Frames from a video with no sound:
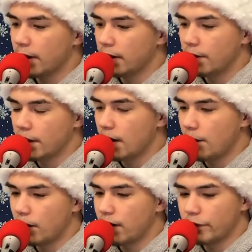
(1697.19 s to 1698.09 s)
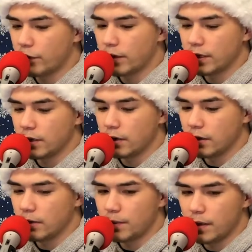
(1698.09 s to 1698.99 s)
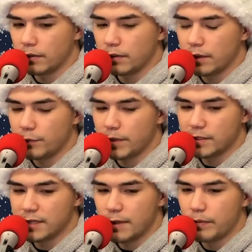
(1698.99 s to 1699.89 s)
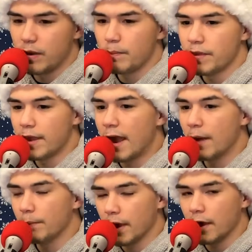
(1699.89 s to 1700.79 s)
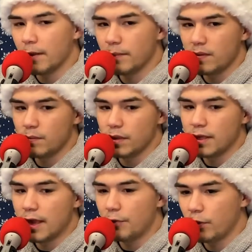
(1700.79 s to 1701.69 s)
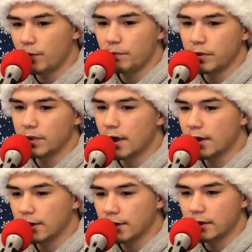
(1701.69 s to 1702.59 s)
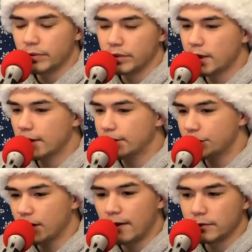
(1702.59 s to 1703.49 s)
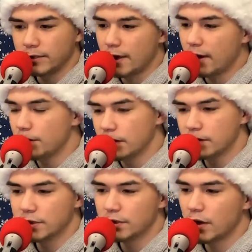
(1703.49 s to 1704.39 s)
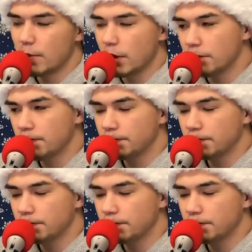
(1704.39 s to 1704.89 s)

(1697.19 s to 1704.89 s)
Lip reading: I mean, I want everyone here, but I don't mean to say, but yeah, man. I mean, but yeah, woman, but yeah, kid, but yeah, child, yeah, beast. You know what I mean?